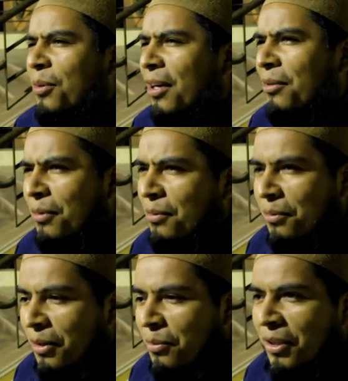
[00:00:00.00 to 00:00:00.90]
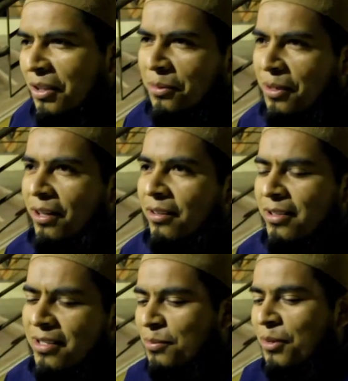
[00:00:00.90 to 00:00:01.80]
Quran? What do you mean the Quran?
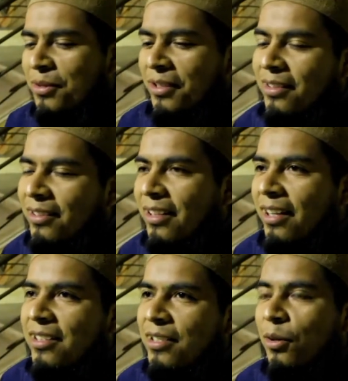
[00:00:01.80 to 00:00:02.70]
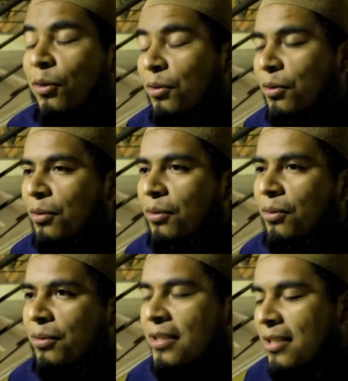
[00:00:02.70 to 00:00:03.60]
This is music. And he says, no.
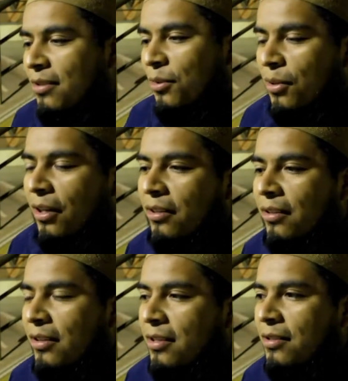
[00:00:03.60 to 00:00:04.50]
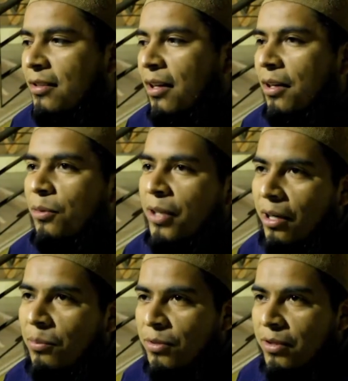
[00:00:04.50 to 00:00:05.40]
This is Quran. This is we
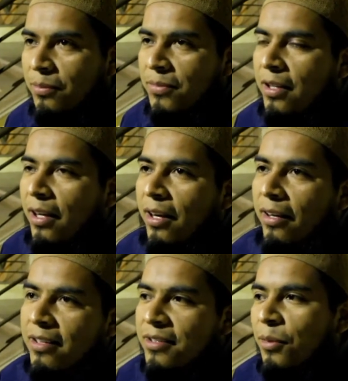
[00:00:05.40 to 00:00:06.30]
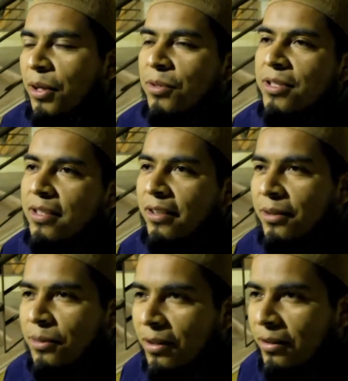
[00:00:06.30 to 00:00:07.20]
are Muslim, and that's the way we recite the
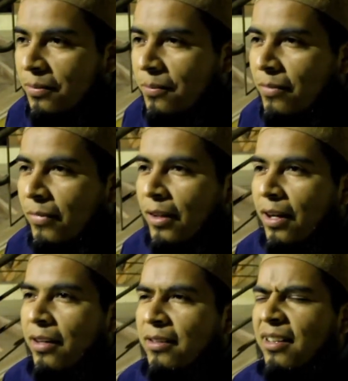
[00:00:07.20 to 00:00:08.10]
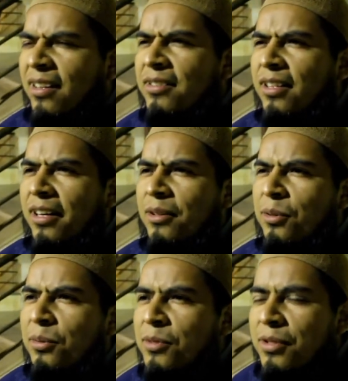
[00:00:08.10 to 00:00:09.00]
Quran. And I said like,
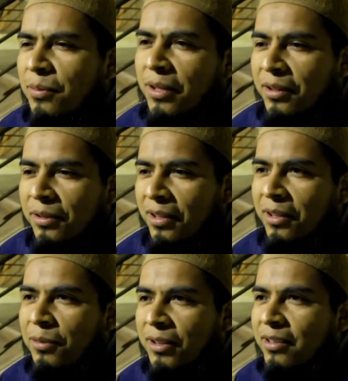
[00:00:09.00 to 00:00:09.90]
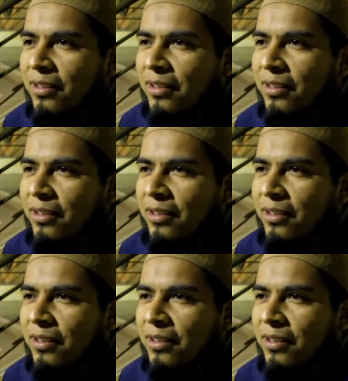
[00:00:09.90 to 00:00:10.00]
you're a Muslim? Like what?